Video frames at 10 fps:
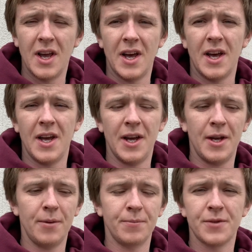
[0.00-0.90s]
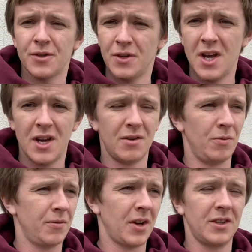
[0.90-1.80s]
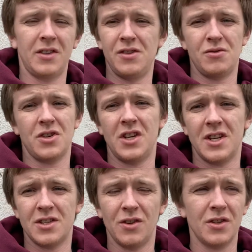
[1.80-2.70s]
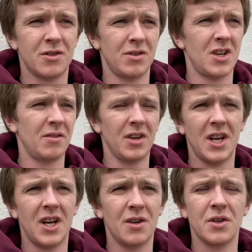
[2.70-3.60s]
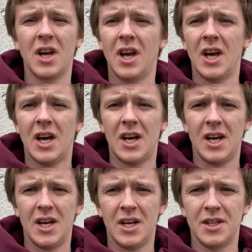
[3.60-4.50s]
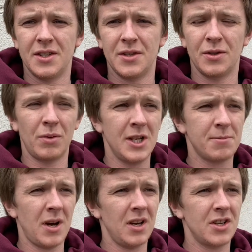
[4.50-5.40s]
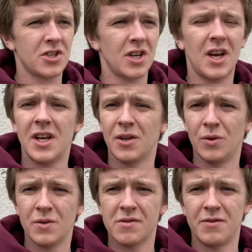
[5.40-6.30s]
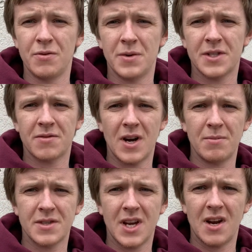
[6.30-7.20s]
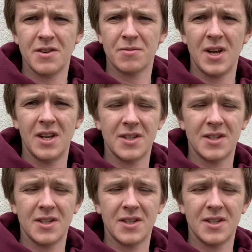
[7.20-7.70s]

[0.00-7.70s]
And um, so yeah, we've got the new shiny exhausts, which are flying out, and the wheels polished, and loads of new bits for Abby's car as well.